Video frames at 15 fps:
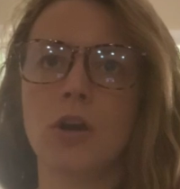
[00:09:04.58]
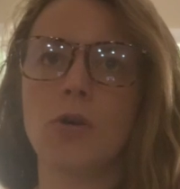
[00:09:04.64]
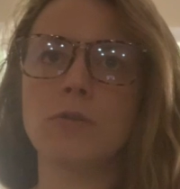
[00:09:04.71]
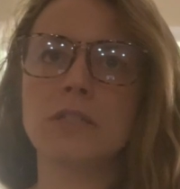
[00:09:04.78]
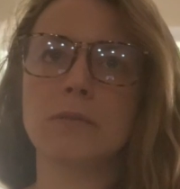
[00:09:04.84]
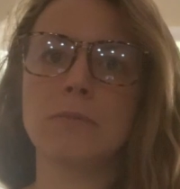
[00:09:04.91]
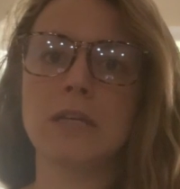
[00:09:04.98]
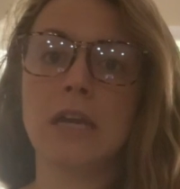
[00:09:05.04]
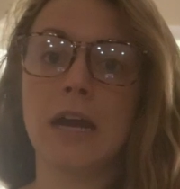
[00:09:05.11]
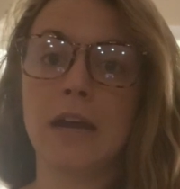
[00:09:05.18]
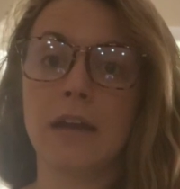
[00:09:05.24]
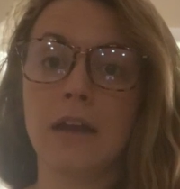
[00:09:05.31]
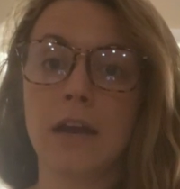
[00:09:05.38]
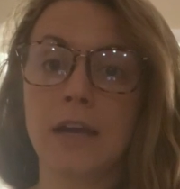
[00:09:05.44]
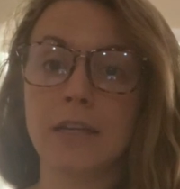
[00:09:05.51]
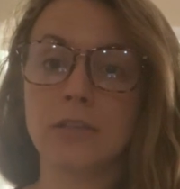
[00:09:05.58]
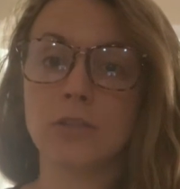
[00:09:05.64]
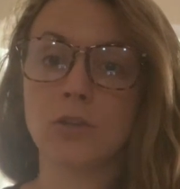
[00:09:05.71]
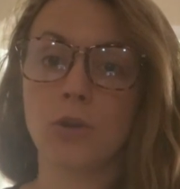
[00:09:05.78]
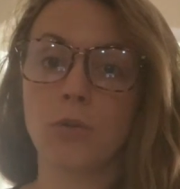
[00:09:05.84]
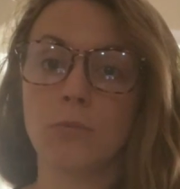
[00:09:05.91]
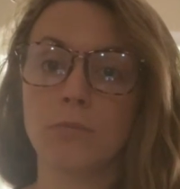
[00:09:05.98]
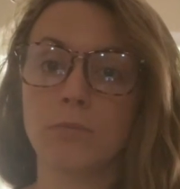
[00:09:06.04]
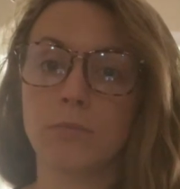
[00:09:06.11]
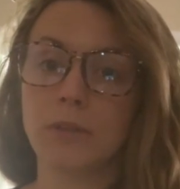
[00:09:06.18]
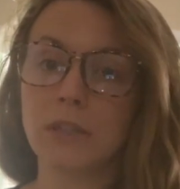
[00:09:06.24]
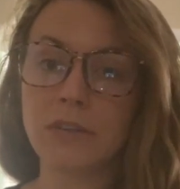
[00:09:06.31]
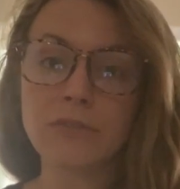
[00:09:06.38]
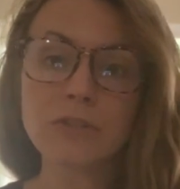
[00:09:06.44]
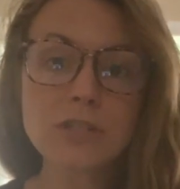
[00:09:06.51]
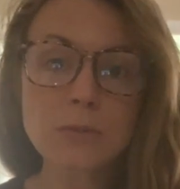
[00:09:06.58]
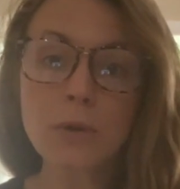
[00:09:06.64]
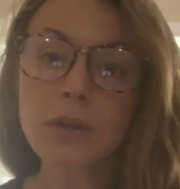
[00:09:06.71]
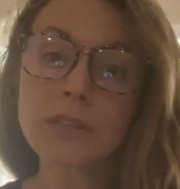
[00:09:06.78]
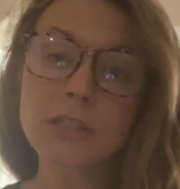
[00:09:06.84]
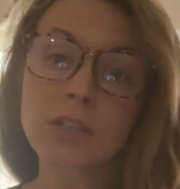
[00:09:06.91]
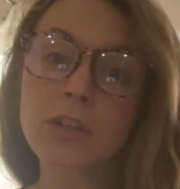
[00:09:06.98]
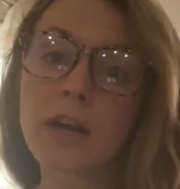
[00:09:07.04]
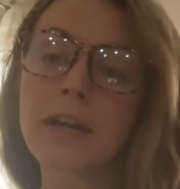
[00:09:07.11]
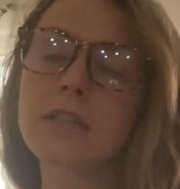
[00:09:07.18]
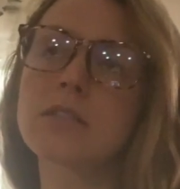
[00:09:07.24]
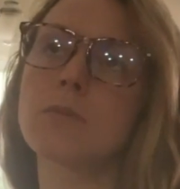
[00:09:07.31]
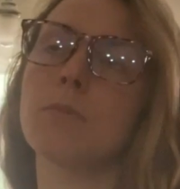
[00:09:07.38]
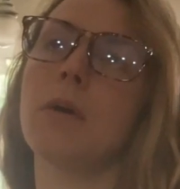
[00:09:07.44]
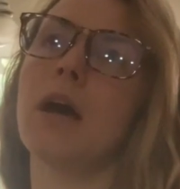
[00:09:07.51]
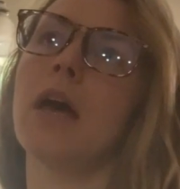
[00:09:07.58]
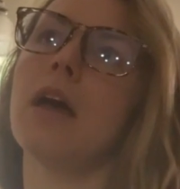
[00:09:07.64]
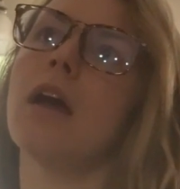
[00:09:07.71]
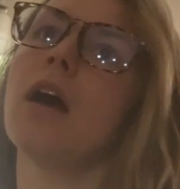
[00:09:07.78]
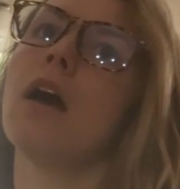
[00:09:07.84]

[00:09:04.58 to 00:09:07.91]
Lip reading: own. To me, I don't believe in smoking cigarettes, but